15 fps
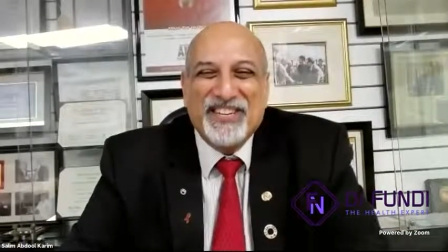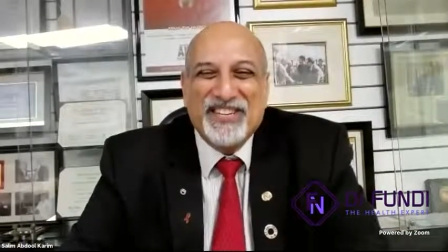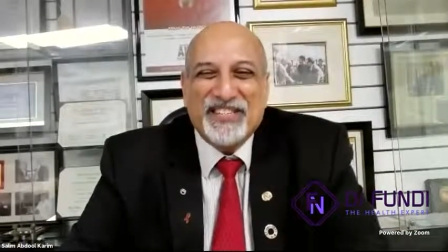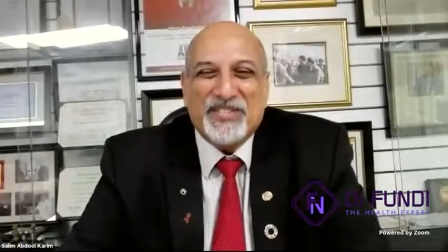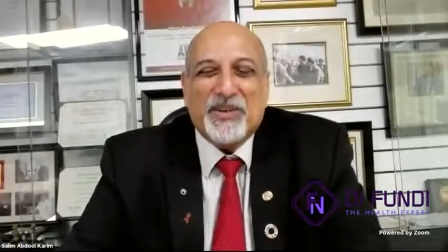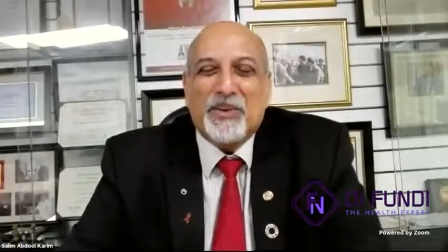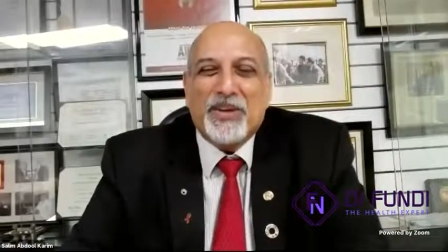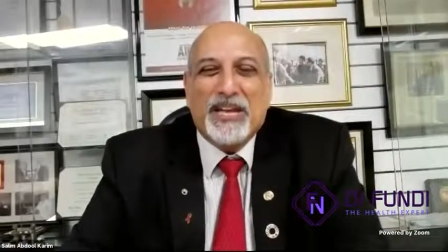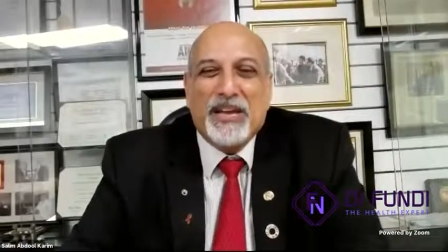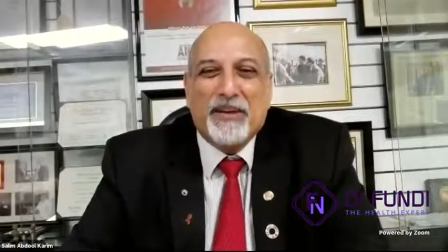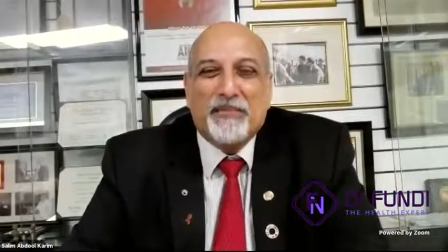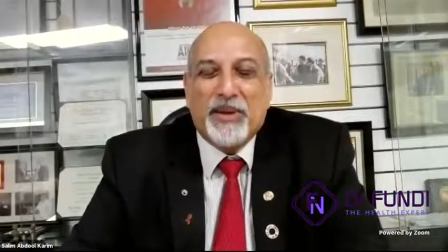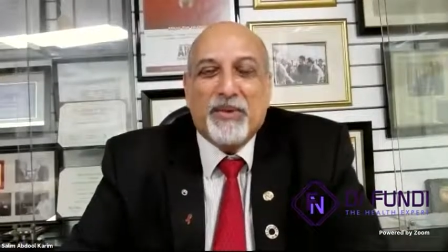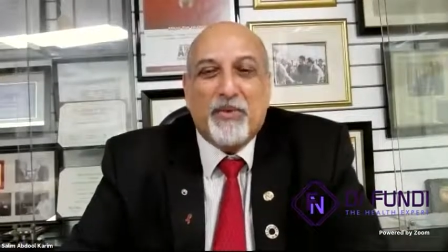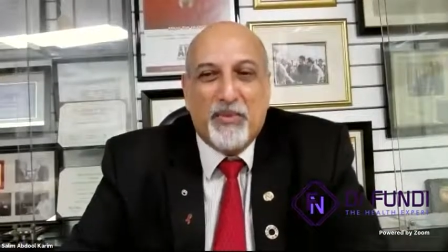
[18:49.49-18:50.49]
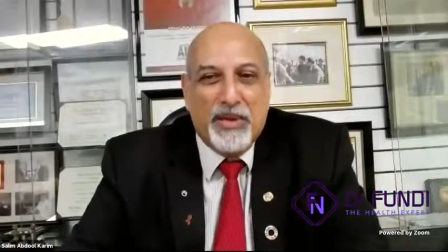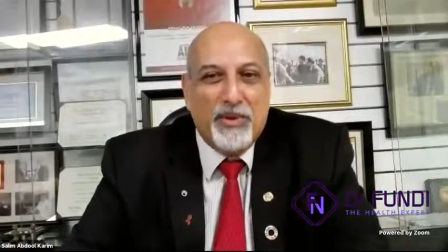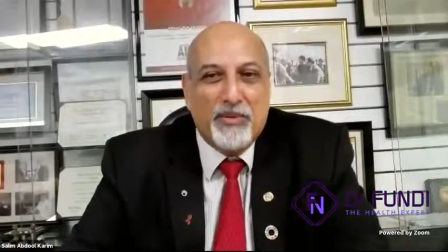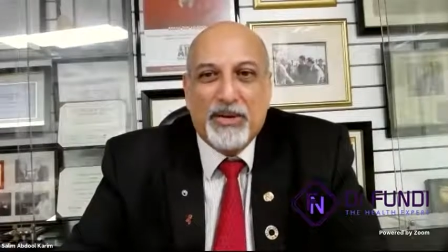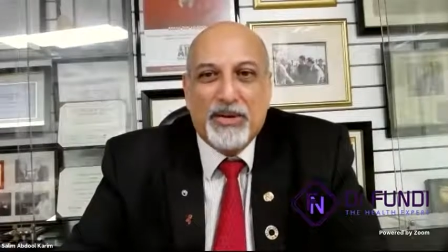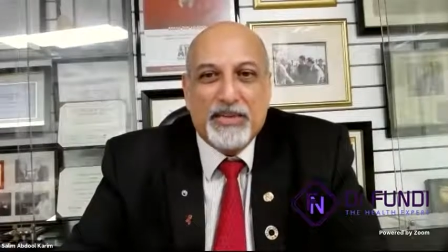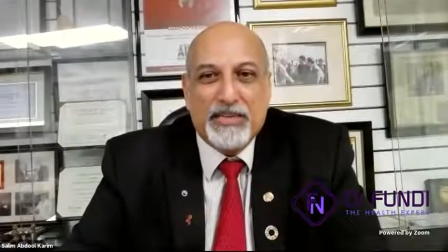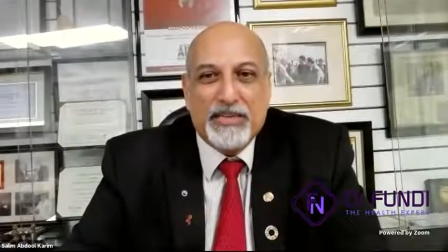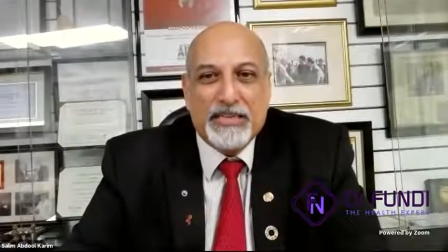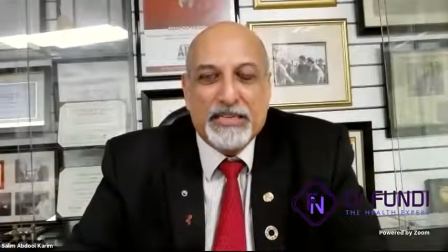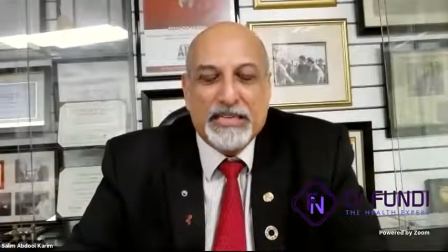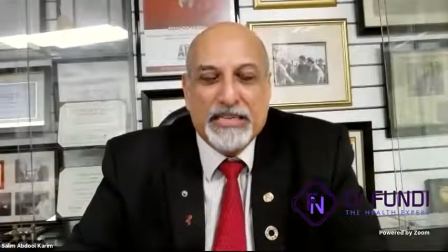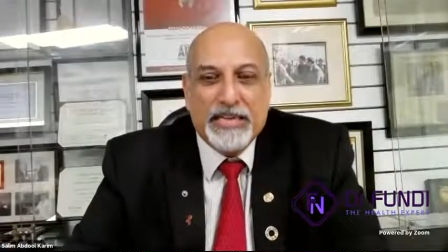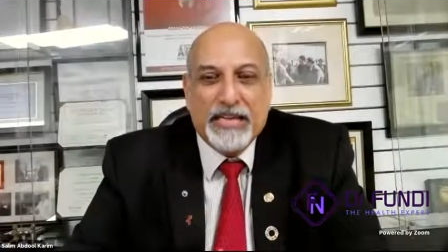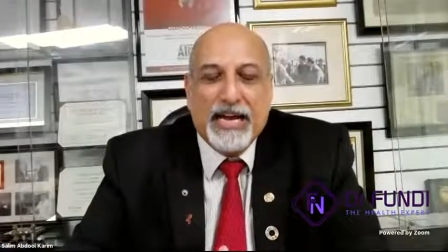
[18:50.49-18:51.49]
So, but
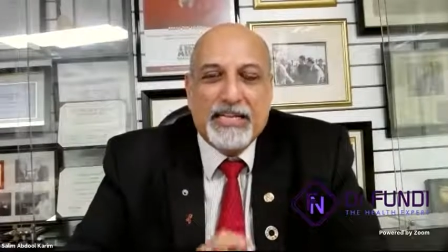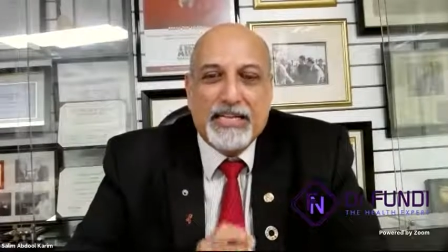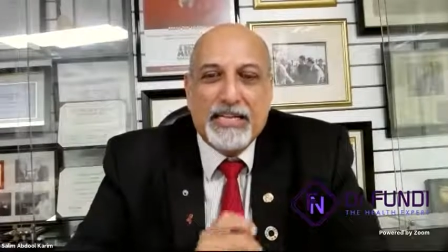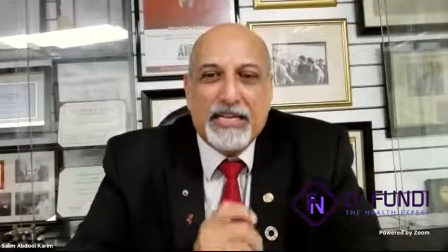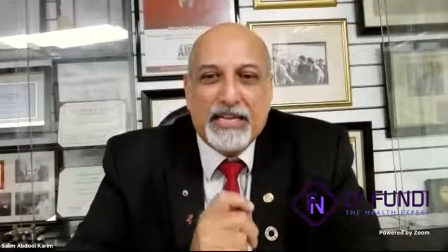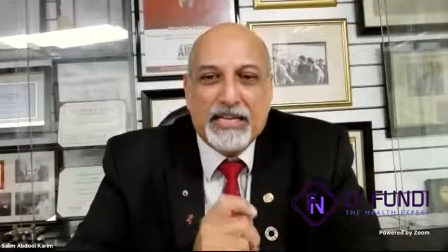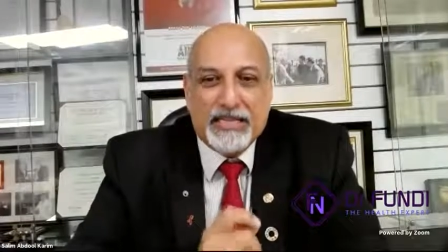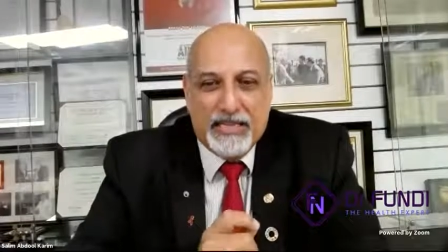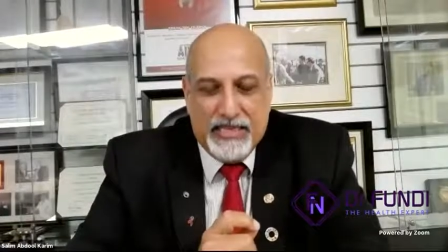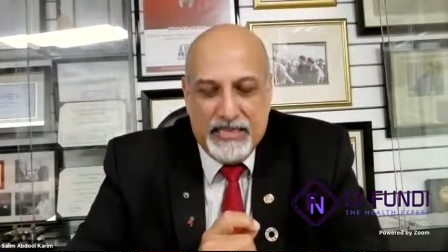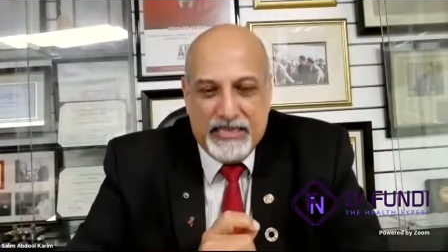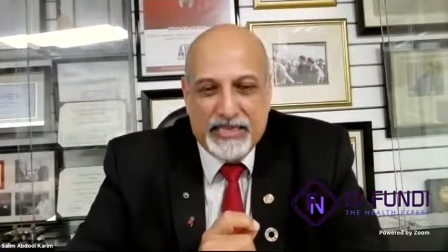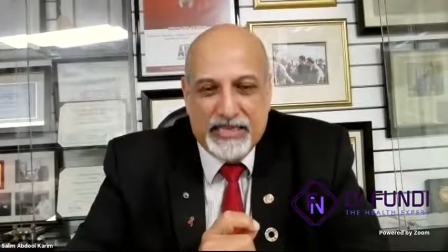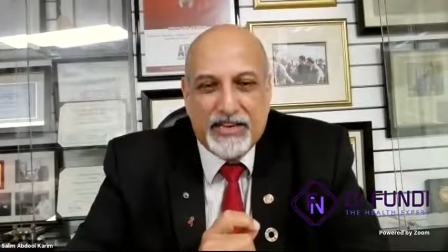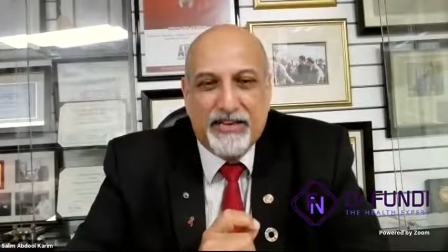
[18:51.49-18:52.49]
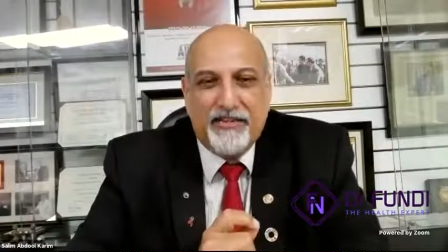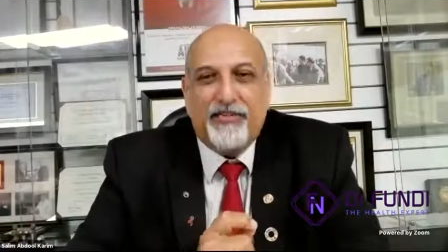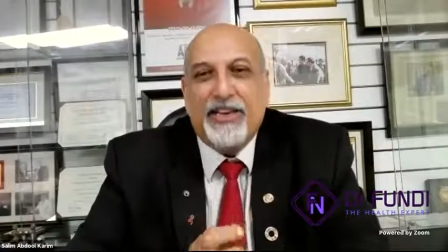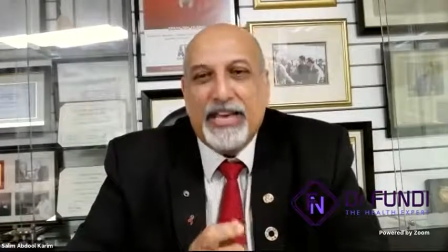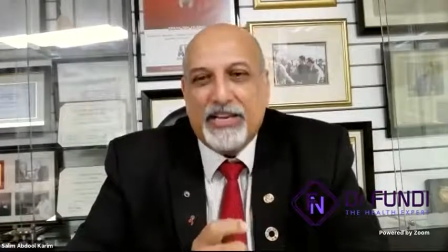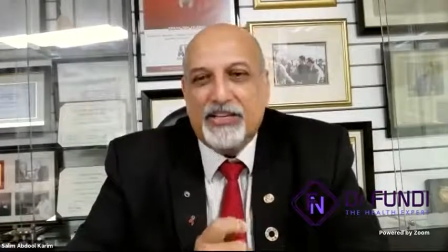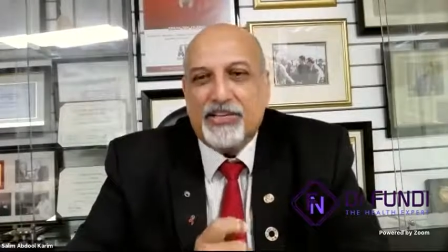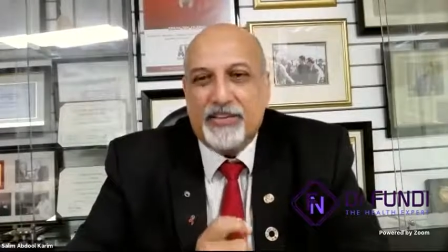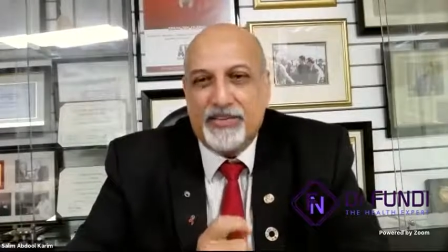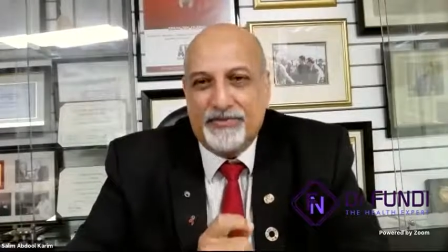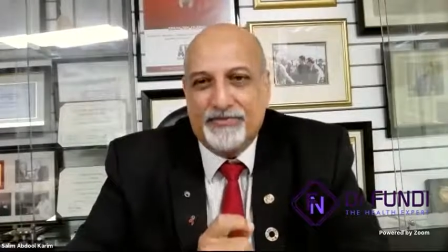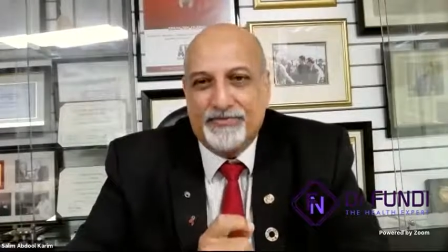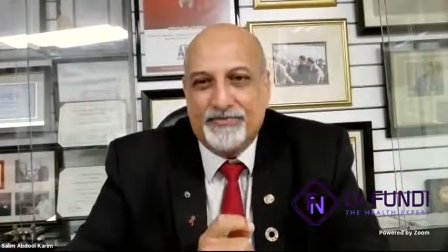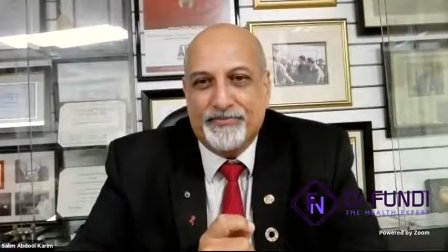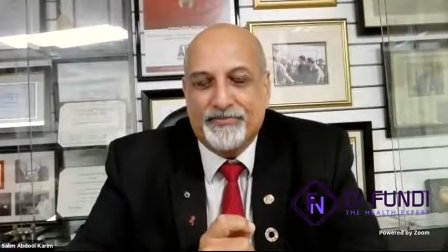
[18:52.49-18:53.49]
I think it's a
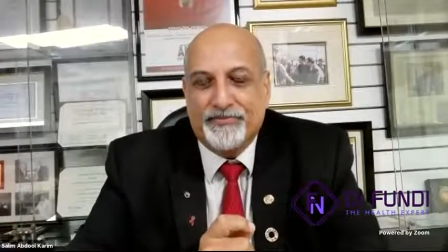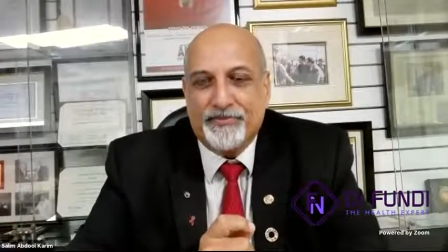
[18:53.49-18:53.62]
reflection